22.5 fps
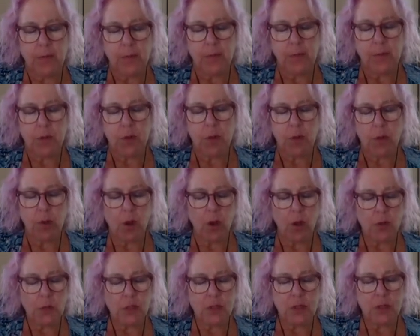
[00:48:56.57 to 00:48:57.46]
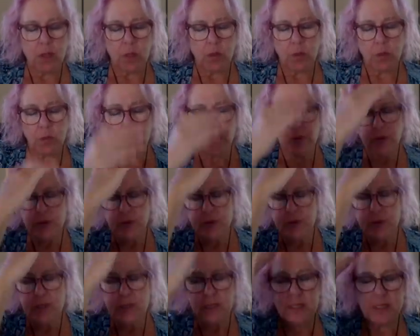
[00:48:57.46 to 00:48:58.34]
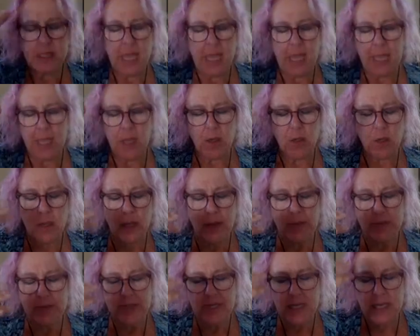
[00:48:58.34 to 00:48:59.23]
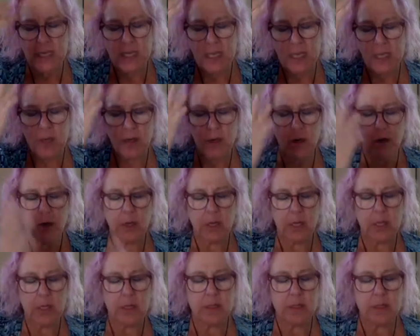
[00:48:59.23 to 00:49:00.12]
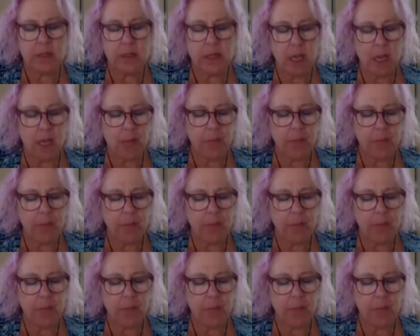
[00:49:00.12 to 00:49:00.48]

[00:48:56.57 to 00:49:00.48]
You're also, there's this angle I'm seeing here is